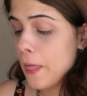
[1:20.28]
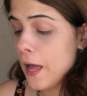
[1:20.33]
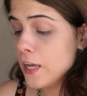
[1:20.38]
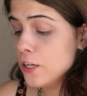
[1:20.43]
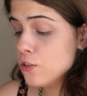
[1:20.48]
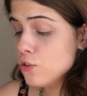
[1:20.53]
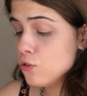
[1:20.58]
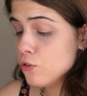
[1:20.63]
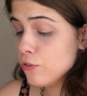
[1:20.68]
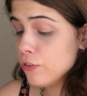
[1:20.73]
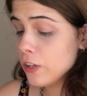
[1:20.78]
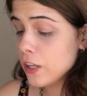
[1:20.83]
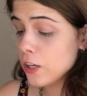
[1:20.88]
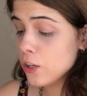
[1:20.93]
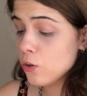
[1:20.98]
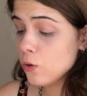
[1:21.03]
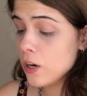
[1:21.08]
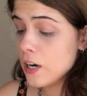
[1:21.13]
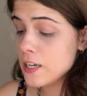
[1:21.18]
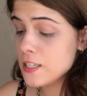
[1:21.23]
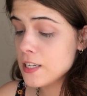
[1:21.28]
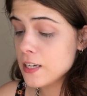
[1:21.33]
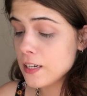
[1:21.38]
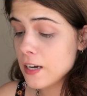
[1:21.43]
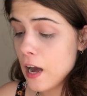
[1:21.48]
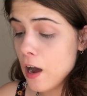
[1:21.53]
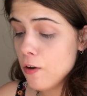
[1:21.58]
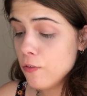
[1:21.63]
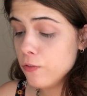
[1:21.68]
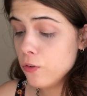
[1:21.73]
I do feel like you guys are
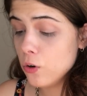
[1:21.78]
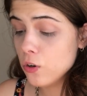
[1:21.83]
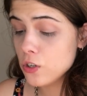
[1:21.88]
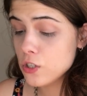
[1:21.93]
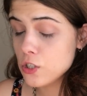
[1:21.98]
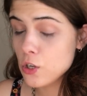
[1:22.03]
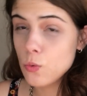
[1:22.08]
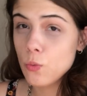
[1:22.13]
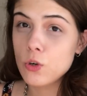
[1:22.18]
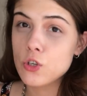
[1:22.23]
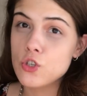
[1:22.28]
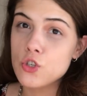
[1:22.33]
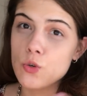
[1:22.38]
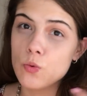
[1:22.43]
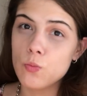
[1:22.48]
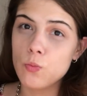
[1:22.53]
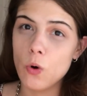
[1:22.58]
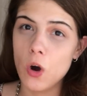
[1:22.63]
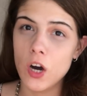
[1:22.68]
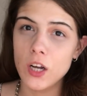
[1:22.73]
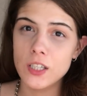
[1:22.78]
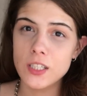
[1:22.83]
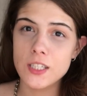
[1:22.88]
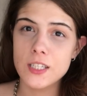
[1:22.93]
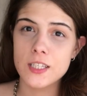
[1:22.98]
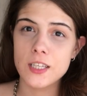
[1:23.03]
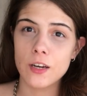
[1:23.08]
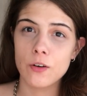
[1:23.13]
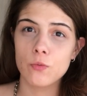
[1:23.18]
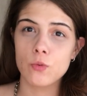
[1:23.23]
now focused on what you want
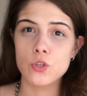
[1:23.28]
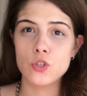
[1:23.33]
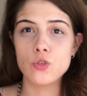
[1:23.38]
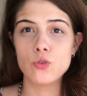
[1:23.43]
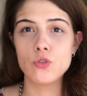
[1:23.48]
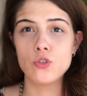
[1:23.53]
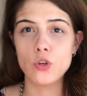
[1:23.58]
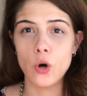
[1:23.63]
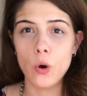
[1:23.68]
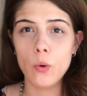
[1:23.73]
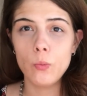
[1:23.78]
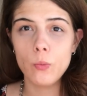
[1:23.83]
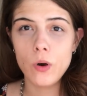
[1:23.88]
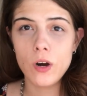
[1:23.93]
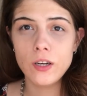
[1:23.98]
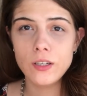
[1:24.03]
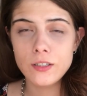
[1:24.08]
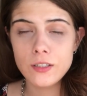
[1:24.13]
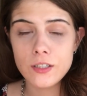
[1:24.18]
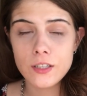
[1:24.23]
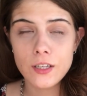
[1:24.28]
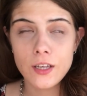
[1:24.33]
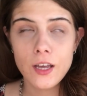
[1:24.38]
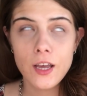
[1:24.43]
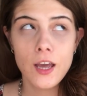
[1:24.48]
instead of what you don't want.